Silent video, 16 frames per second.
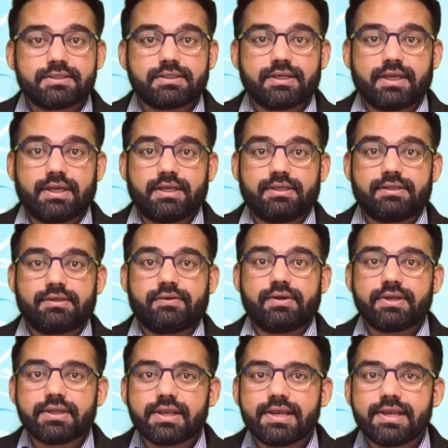and
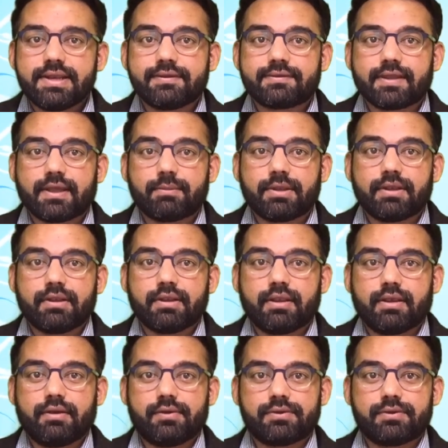critically examine
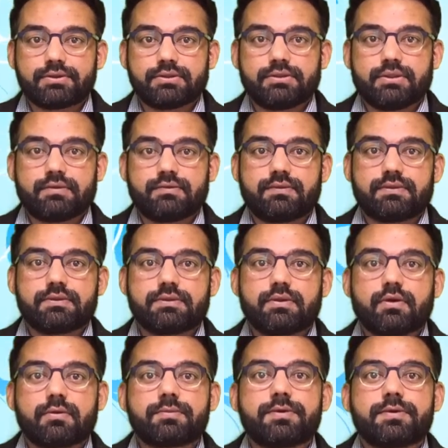the notion of
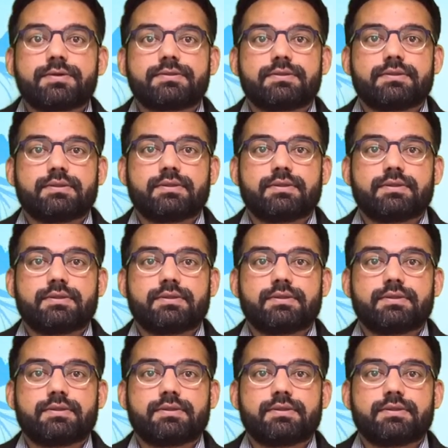corporate